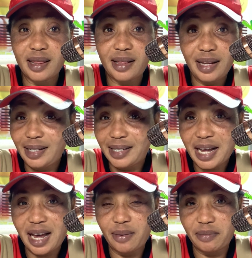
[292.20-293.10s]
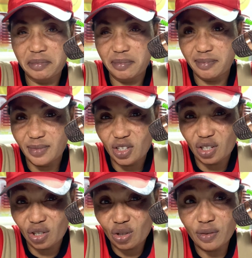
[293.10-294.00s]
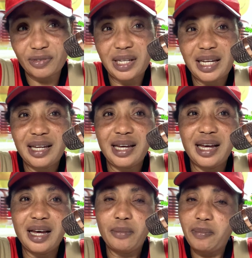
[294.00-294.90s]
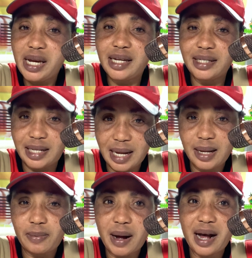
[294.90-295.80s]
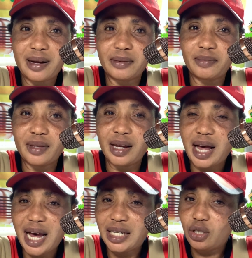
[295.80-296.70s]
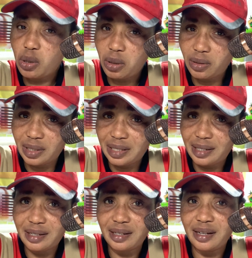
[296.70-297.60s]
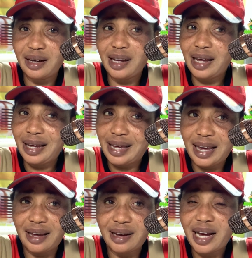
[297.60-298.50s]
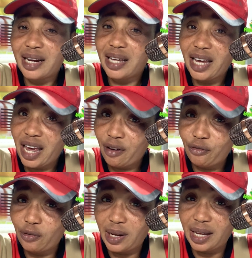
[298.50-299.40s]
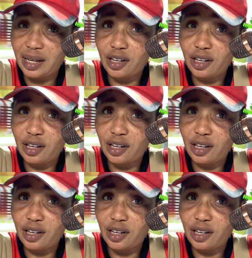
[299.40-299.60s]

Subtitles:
this time softly, please help her. I turned again and carefully